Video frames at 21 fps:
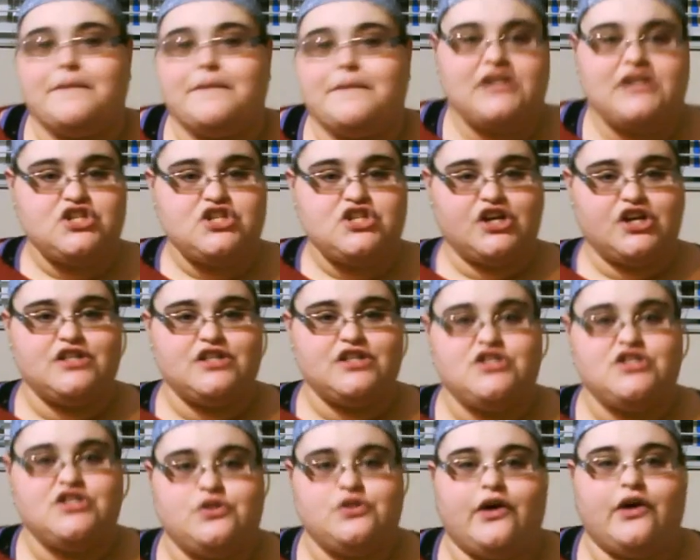Be sure
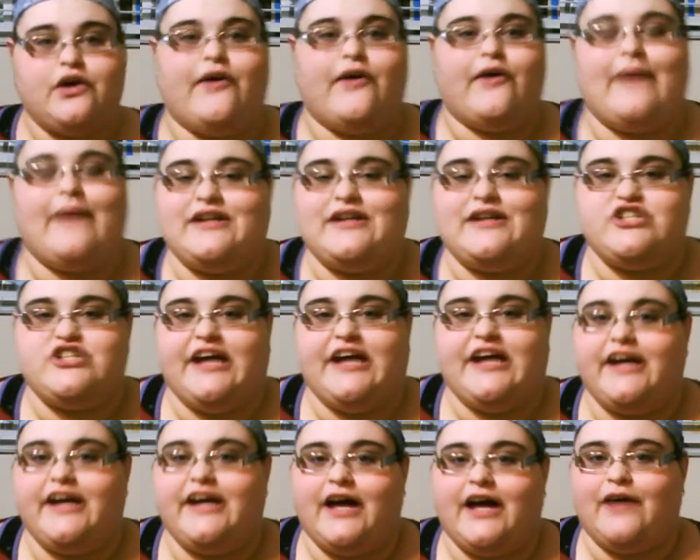to go and
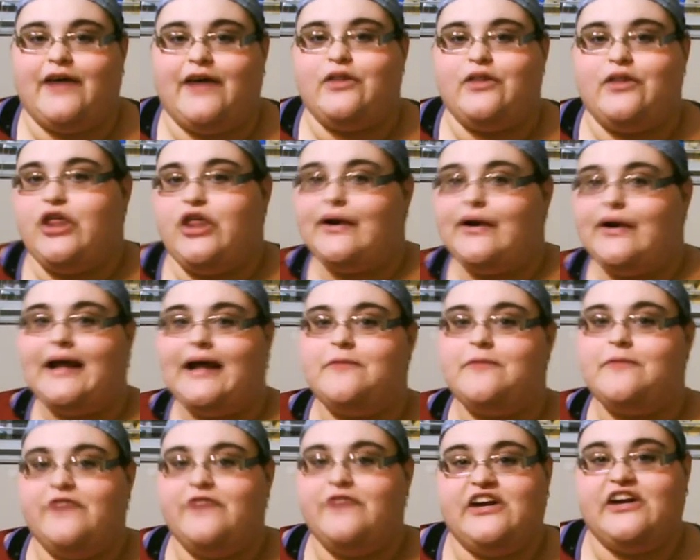check out thread
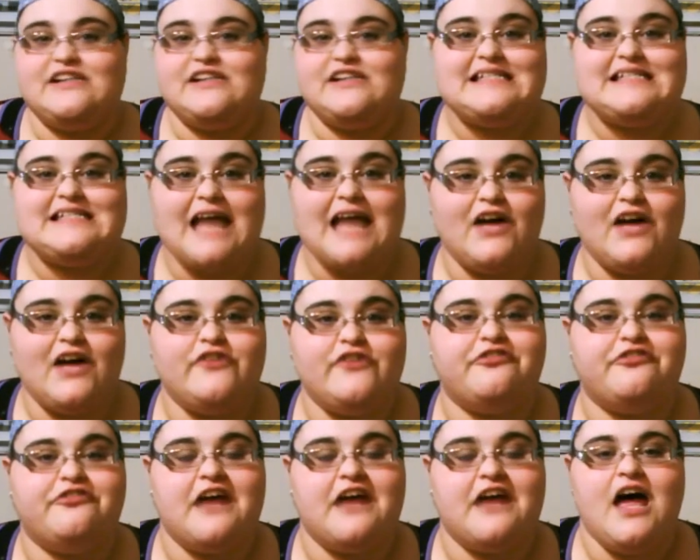up for yourself.
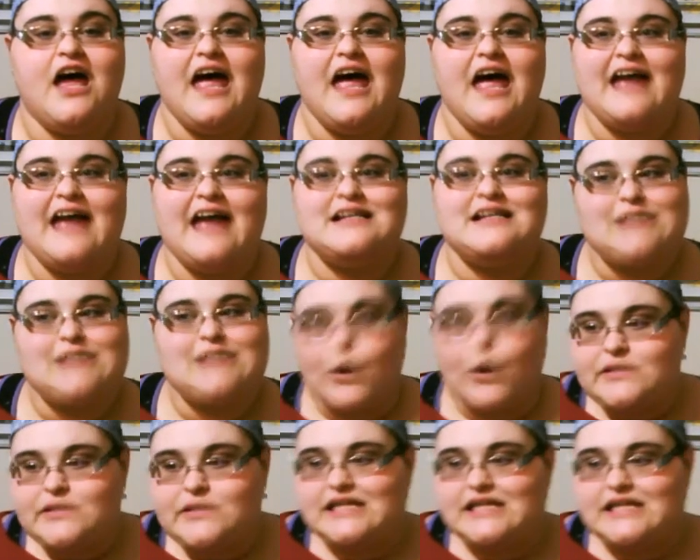It is
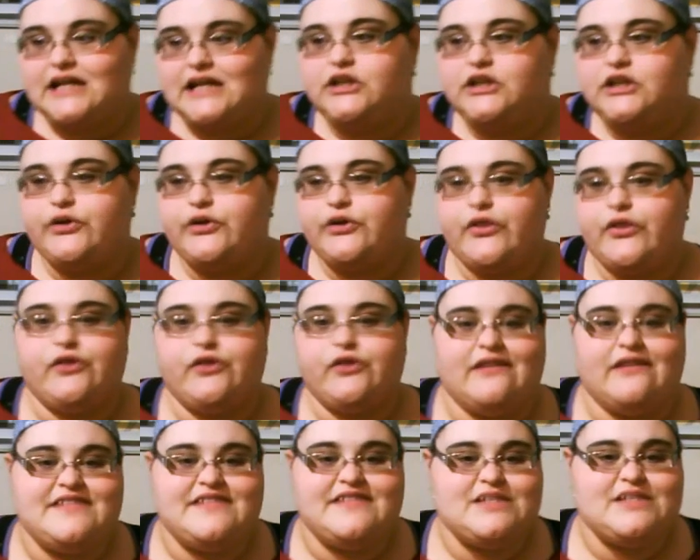almost like a little
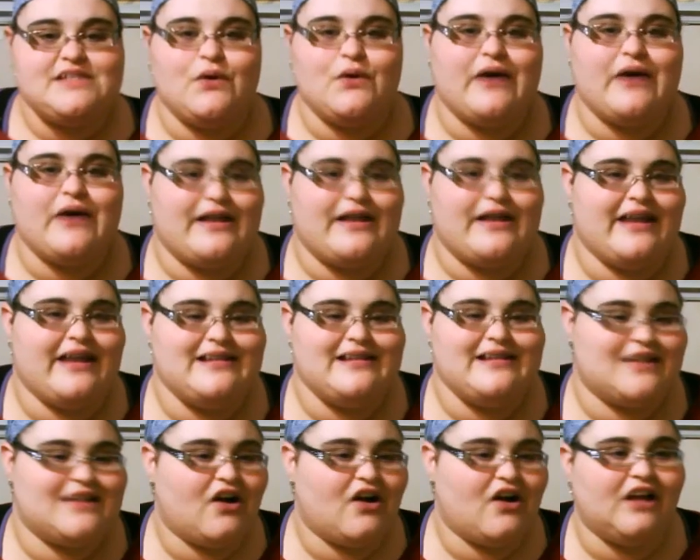thrift store, I like
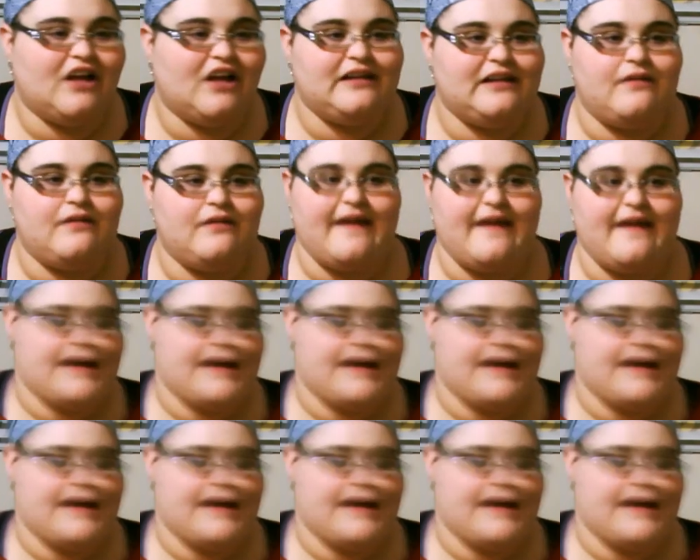to call it. They